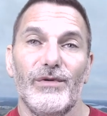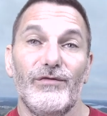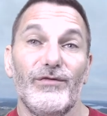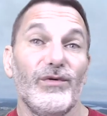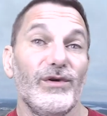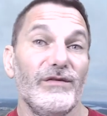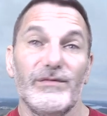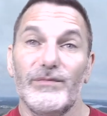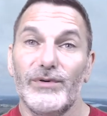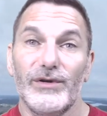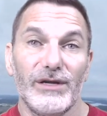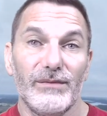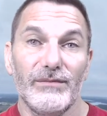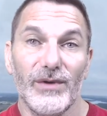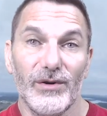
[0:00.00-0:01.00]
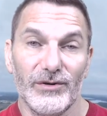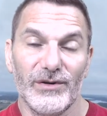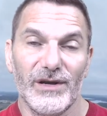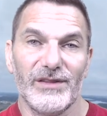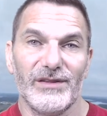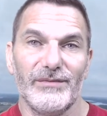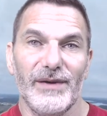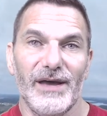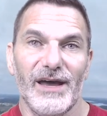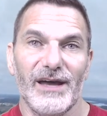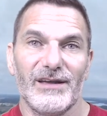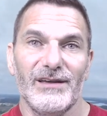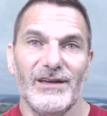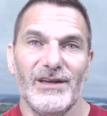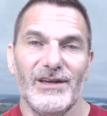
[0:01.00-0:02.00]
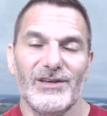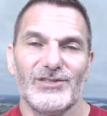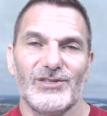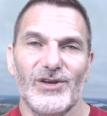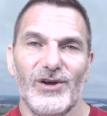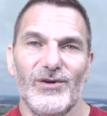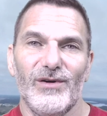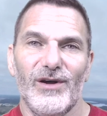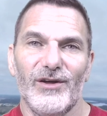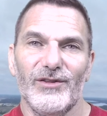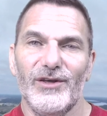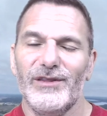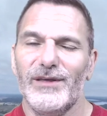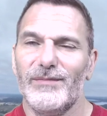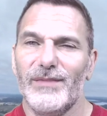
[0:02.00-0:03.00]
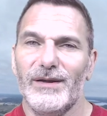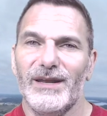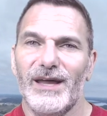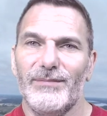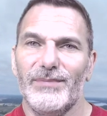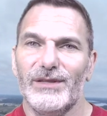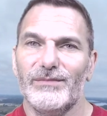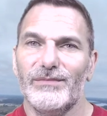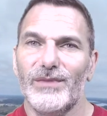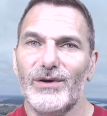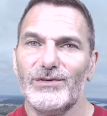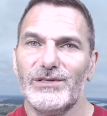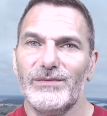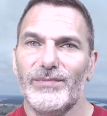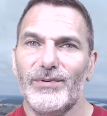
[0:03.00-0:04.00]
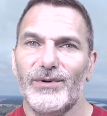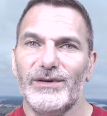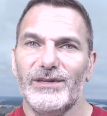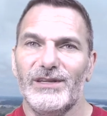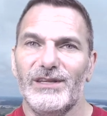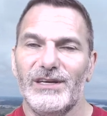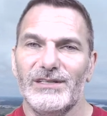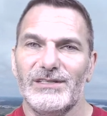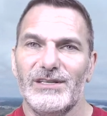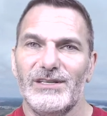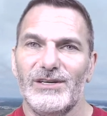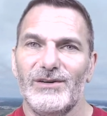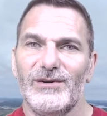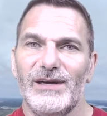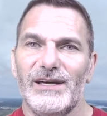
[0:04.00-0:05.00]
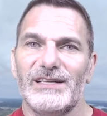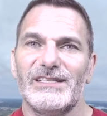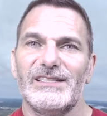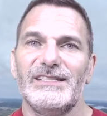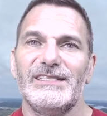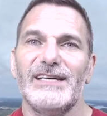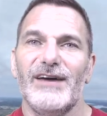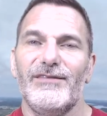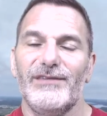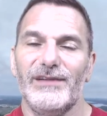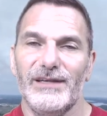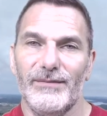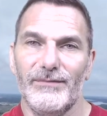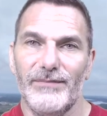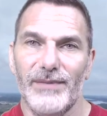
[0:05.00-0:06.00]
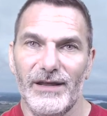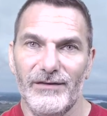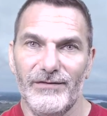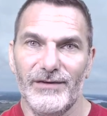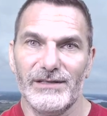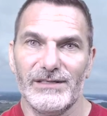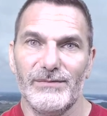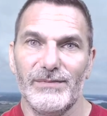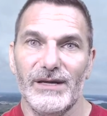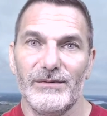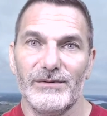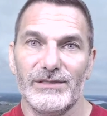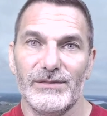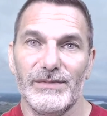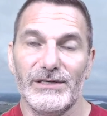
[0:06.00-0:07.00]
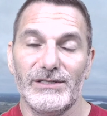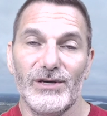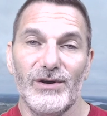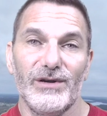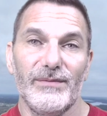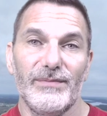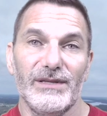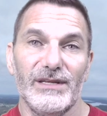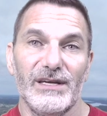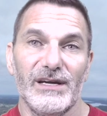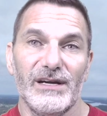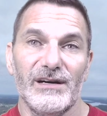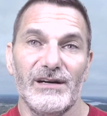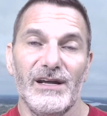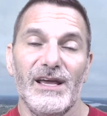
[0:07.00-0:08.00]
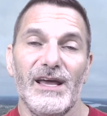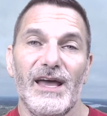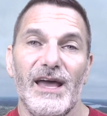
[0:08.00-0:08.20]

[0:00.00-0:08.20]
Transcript: before even putting a motor on their back. So, although that might not be the most important thing to do, it's definitely a benefit to be able to be towed up in the air